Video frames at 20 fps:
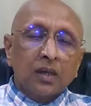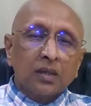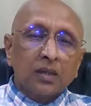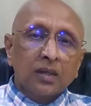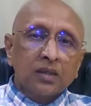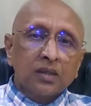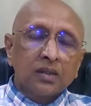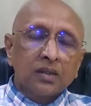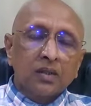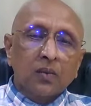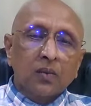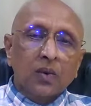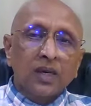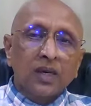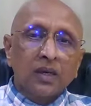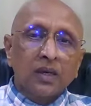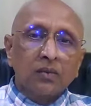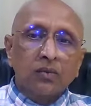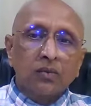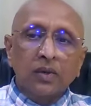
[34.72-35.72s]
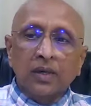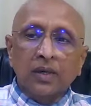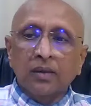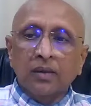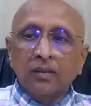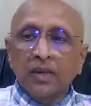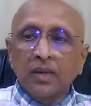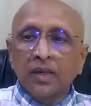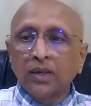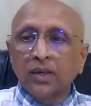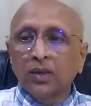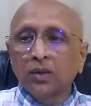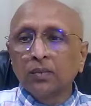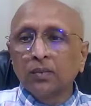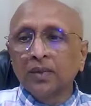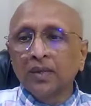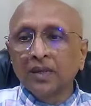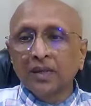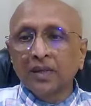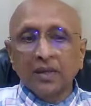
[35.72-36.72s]
This is a wonderful remedy to
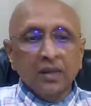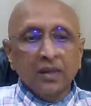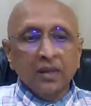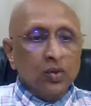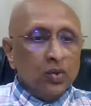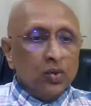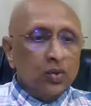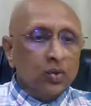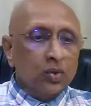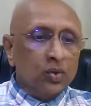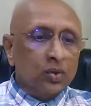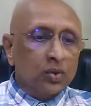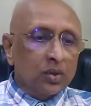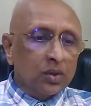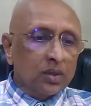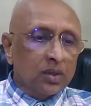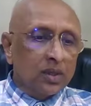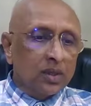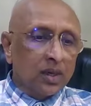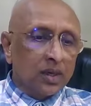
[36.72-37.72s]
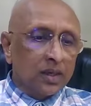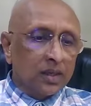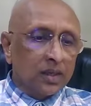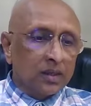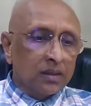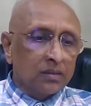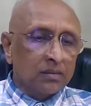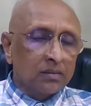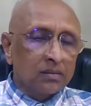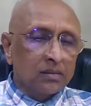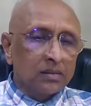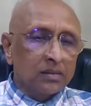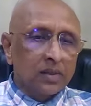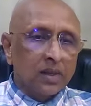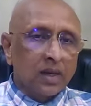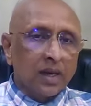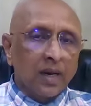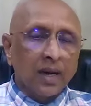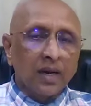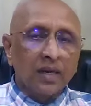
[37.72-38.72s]
be learned,
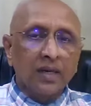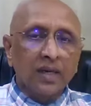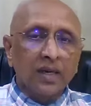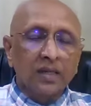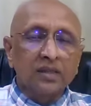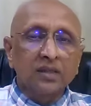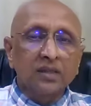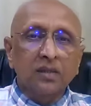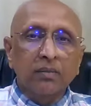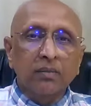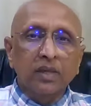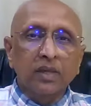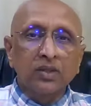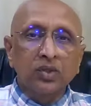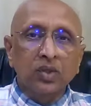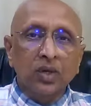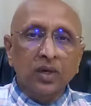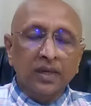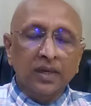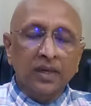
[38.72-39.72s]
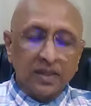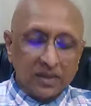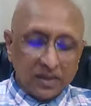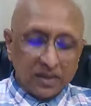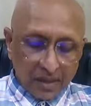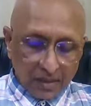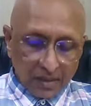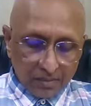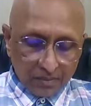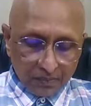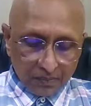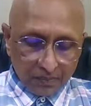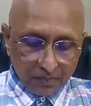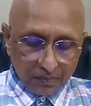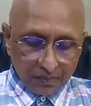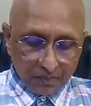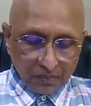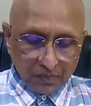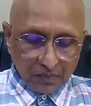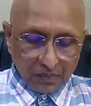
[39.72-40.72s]
and that is the benzoic acid.
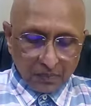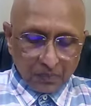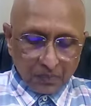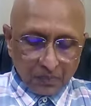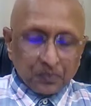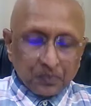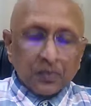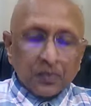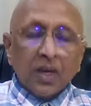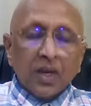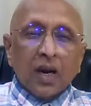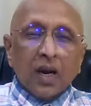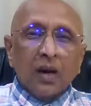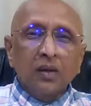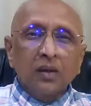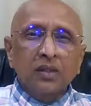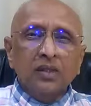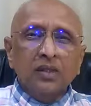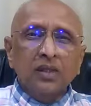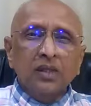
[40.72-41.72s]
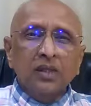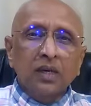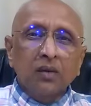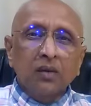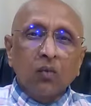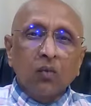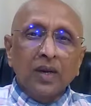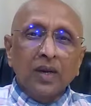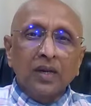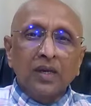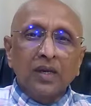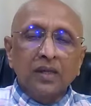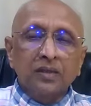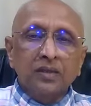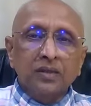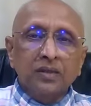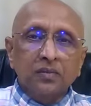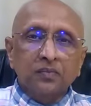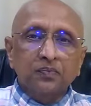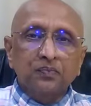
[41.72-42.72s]
I'll share one
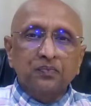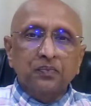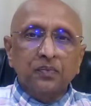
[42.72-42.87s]
case.